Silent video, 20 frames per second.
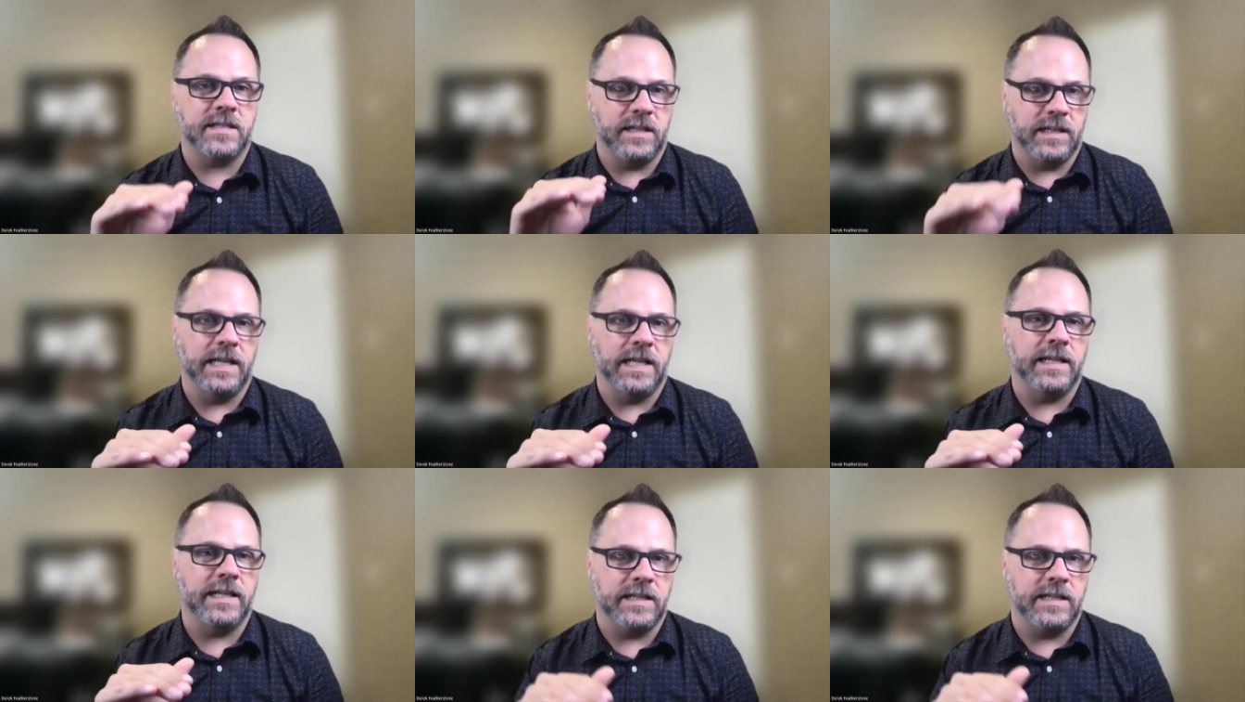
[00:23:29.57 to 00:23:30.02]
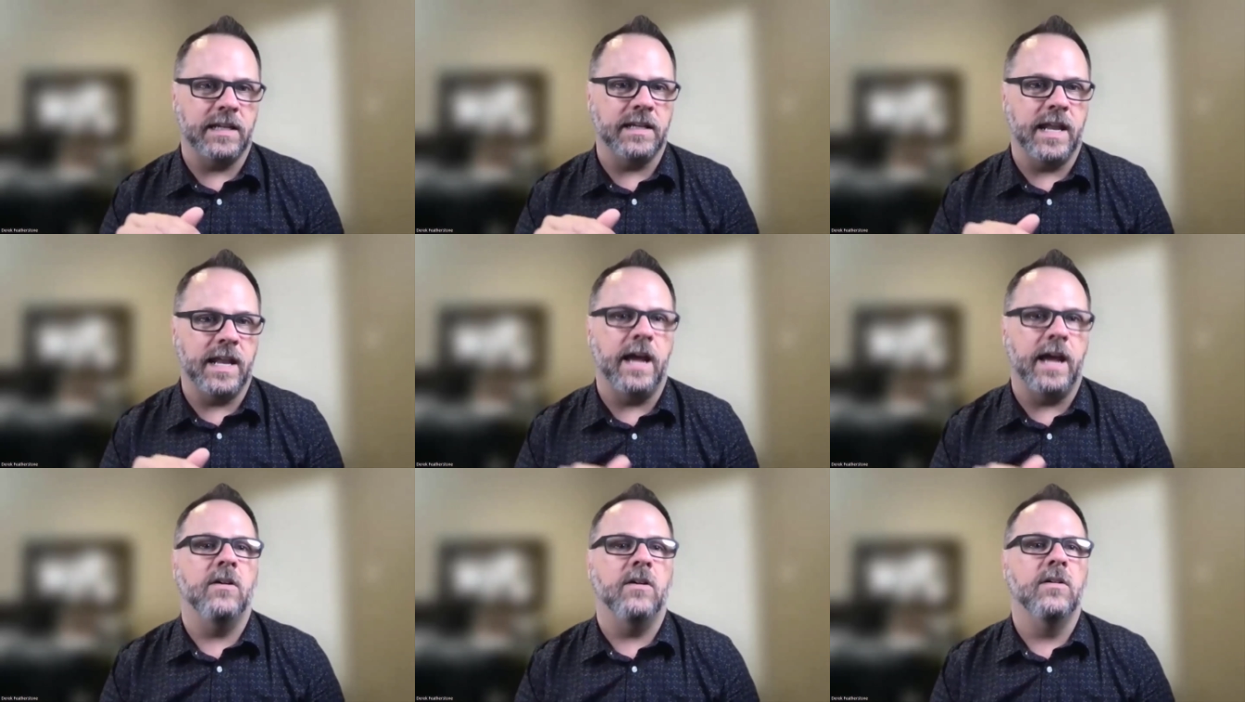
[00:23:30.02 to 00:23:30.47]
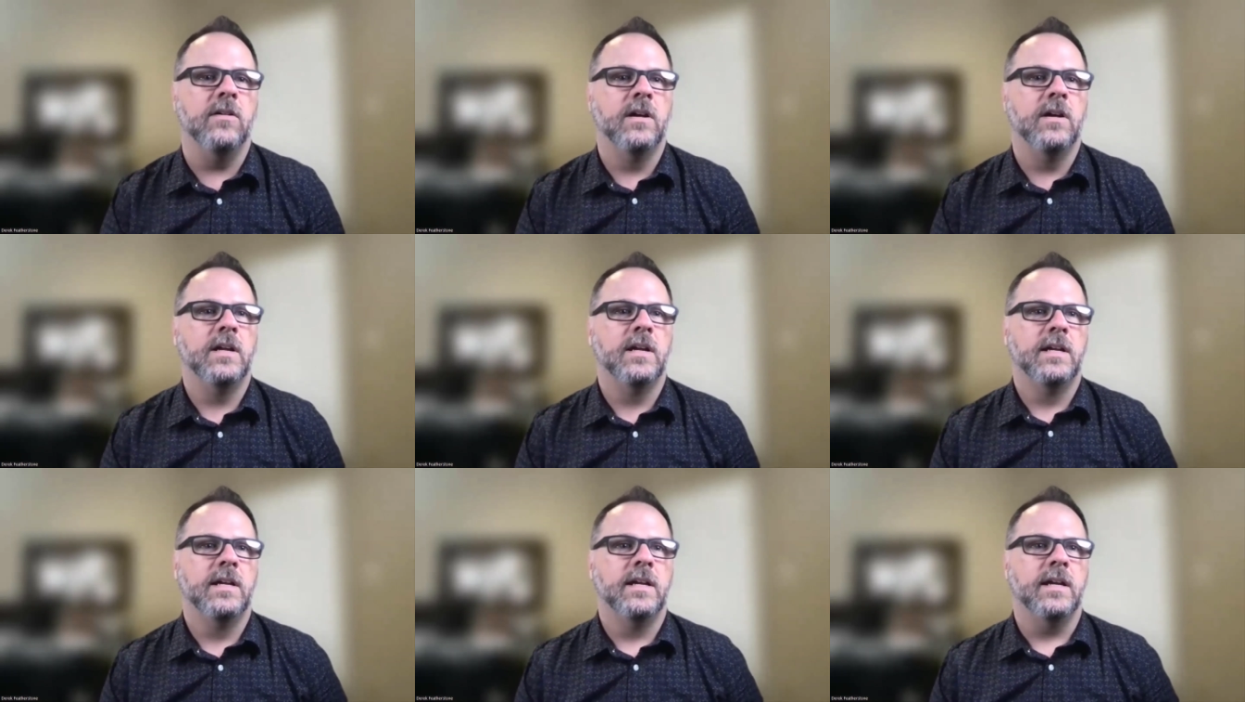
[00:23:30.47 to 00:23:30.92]
in LinkedIn now.
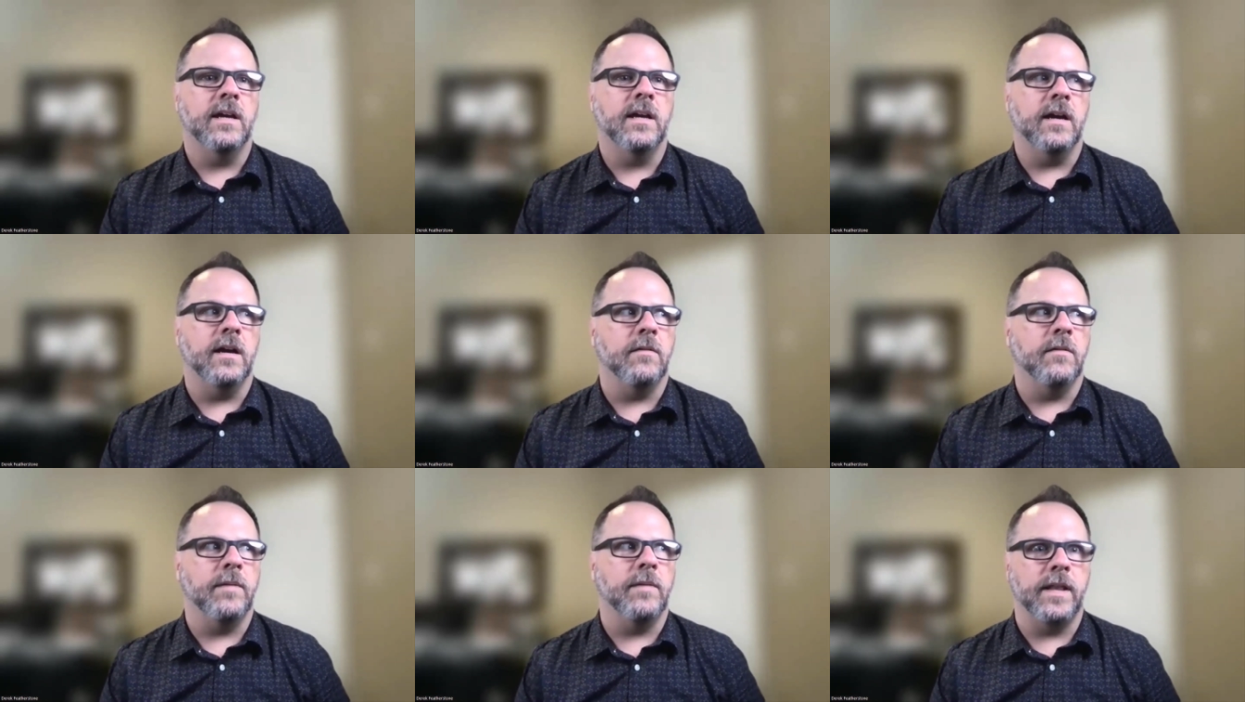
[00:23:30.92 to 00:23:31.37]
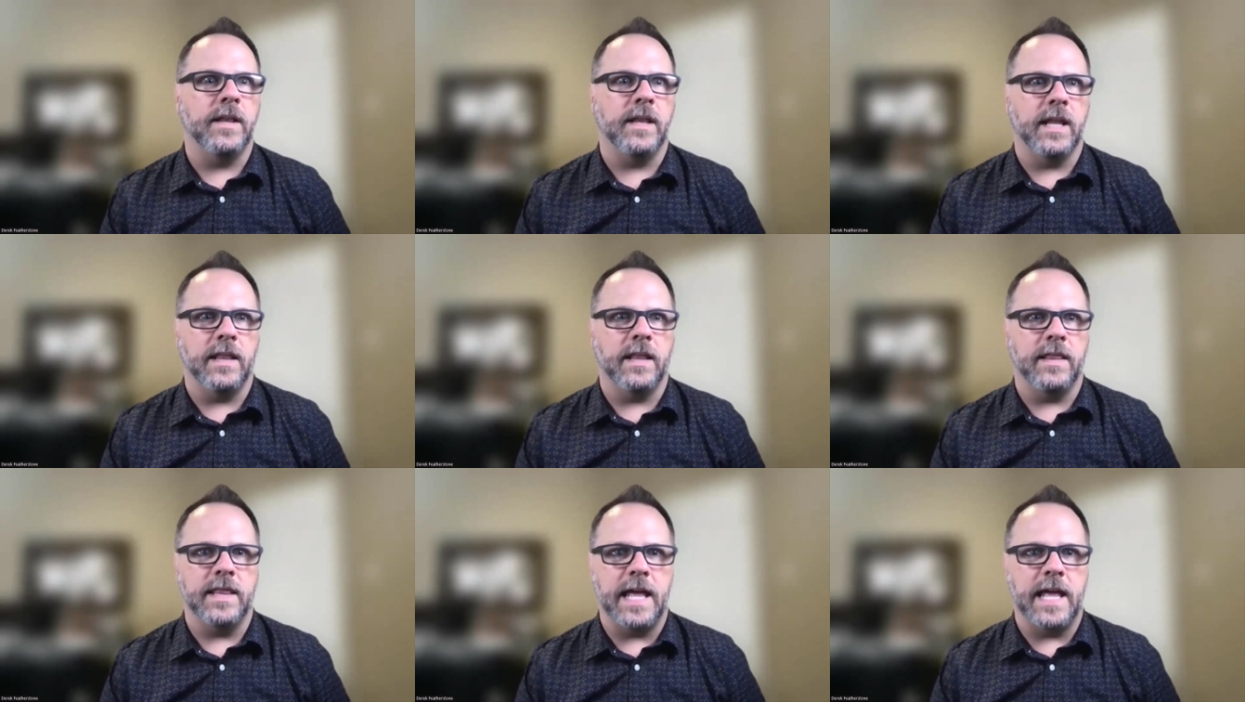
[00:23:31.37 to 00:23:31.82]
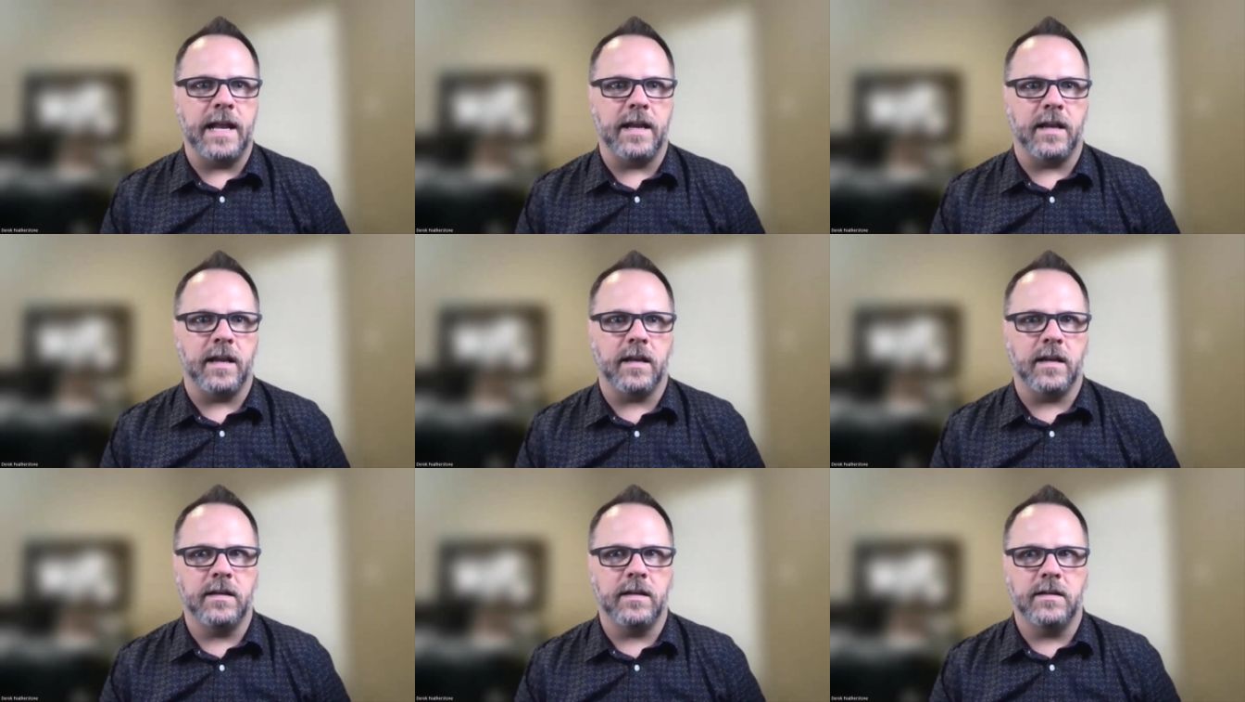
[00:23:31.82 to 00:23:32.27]
And that